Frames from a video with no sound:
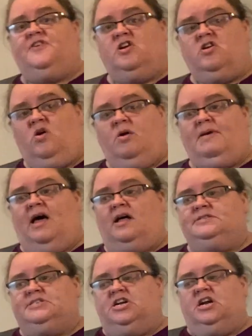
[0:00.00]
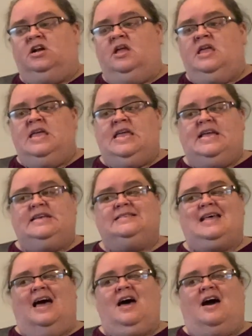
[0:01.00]
for your home altar
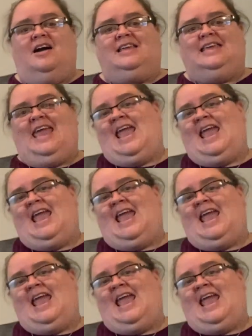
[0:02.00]
is a